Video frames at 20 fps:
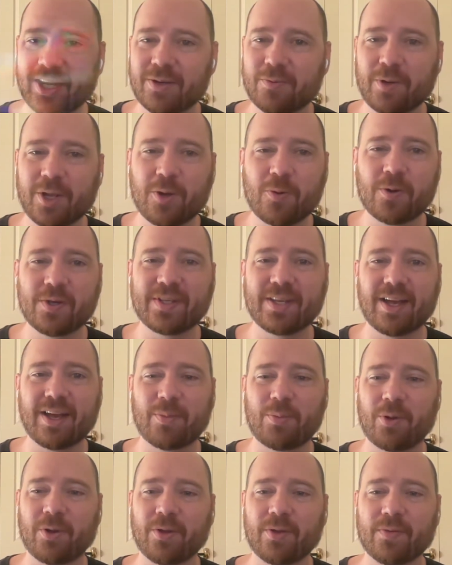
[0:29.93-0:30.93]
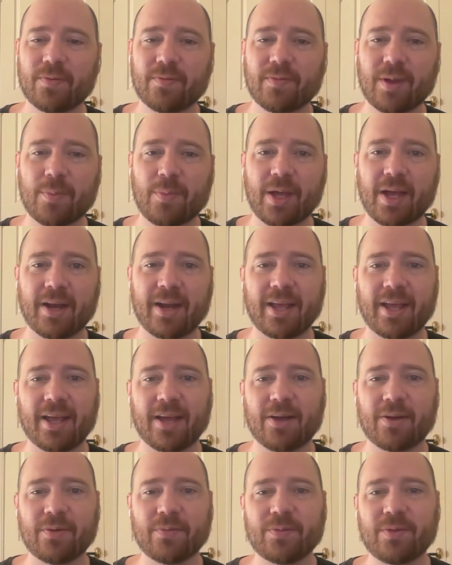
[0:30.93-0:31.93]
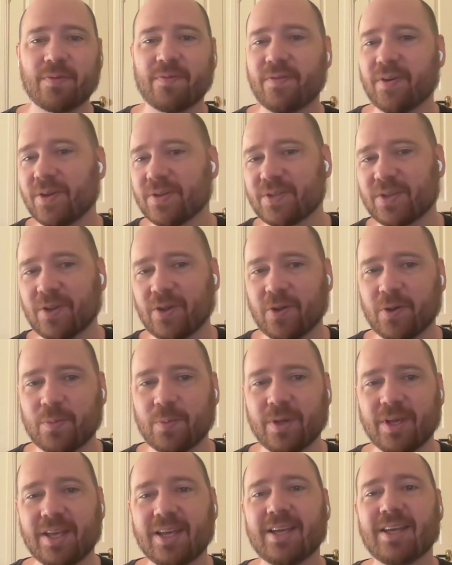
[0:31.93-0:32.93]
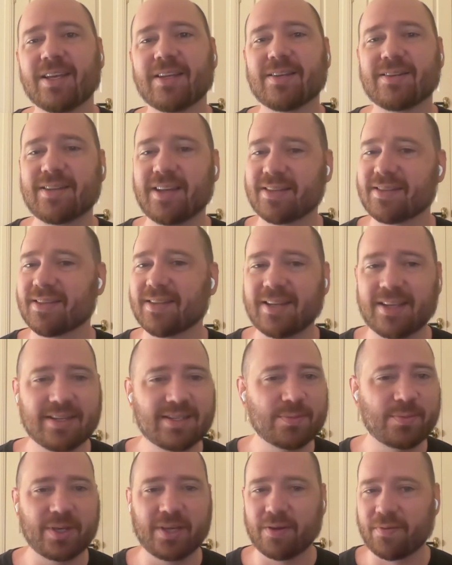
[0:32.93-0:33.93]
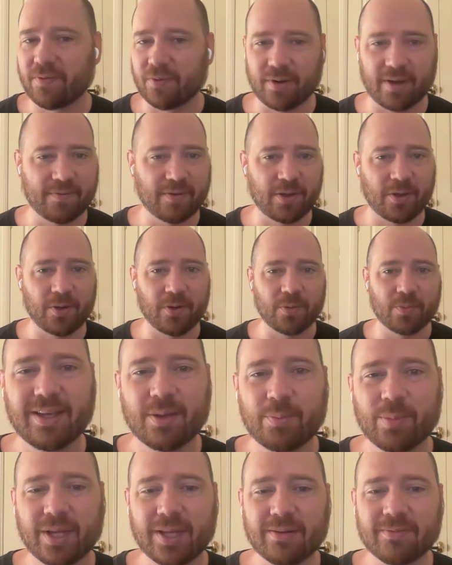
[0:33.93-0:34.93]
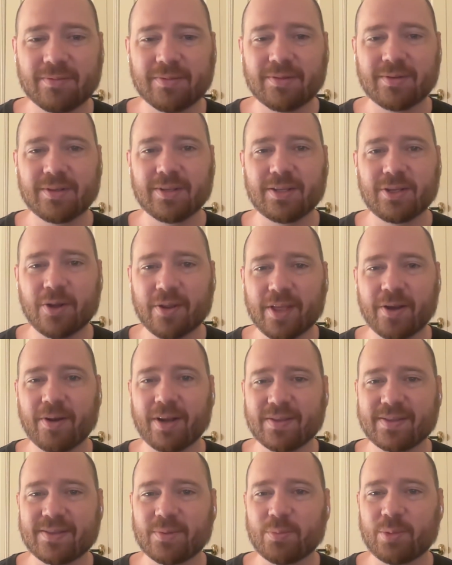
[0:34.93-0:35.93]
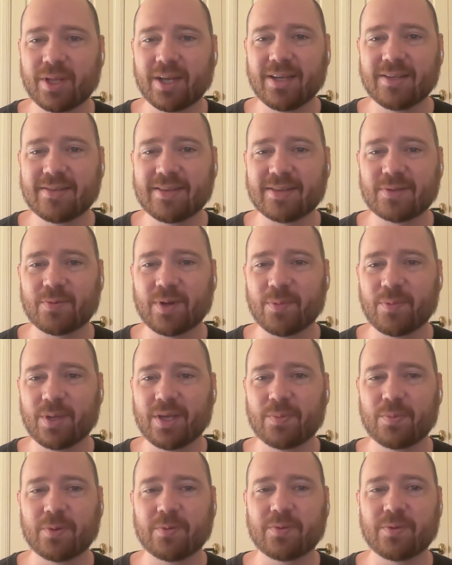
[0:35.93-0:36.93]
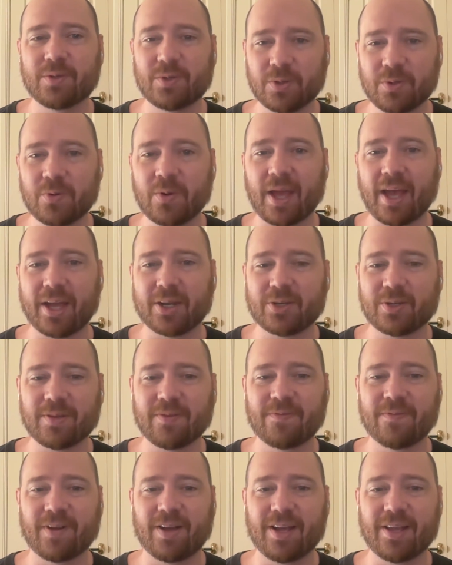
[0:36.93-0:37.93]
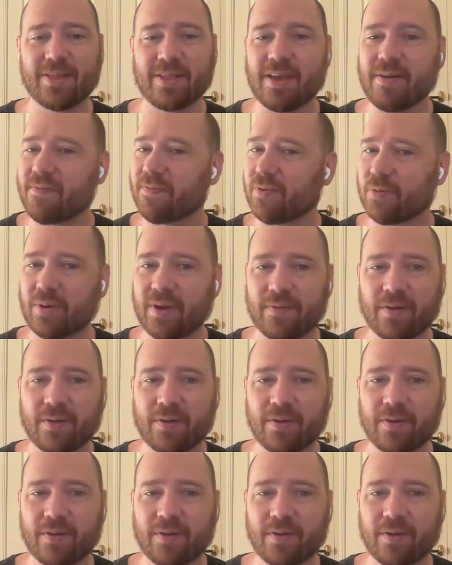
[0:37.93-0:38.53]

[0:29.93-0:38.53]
we always harp on about how your first home doesn't need to be a forever home. But, you know, there are some places where people do actually find their forever